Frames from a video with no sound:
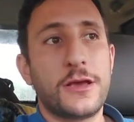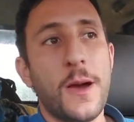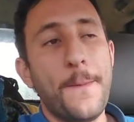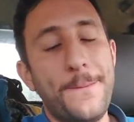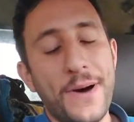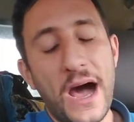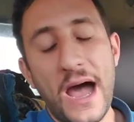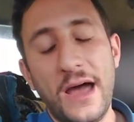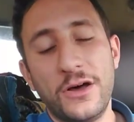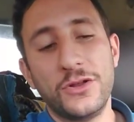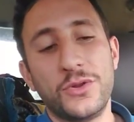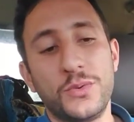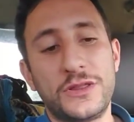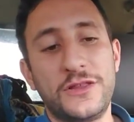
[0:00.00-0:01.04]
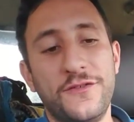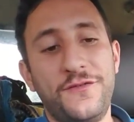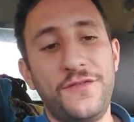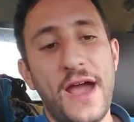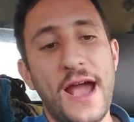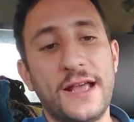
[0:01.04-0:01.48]
compiled with the
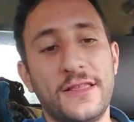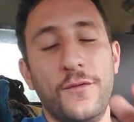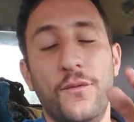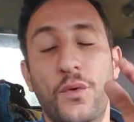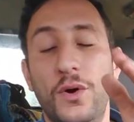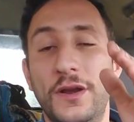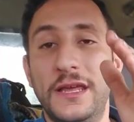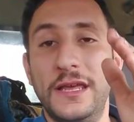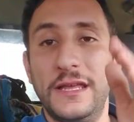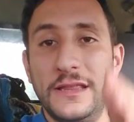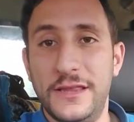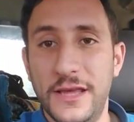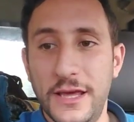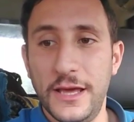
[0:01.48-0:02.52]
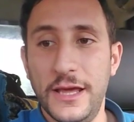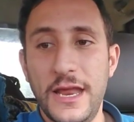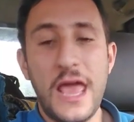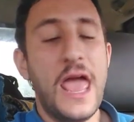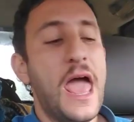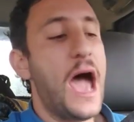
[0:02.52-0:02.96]
fact of what he did.